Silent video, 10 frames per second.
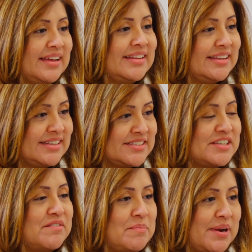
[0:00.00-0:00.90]
I think that's
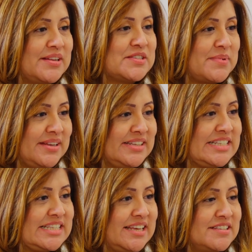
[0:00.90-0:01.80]
on everybody's mind
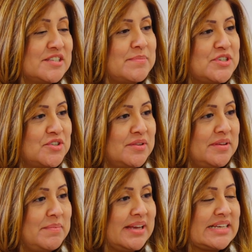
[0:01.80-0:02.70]
these days,
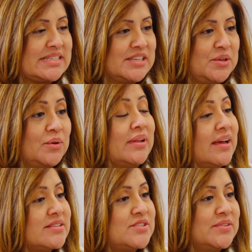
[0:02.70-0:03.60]
especially because,
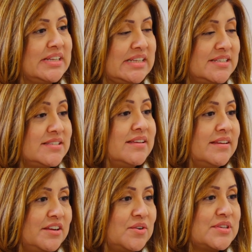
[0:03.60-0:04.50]
last year they did see
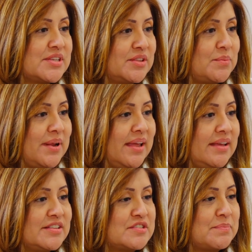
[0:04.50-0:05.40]
an increase in the
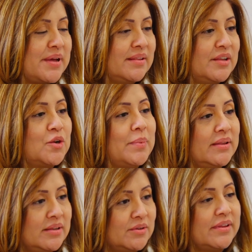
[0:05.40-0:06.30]
rates, but little by
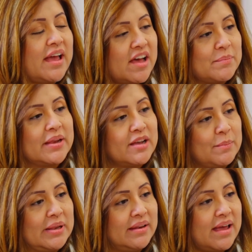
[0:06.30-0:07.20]
little they have been
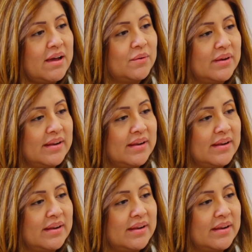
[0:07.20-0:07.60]
coming down.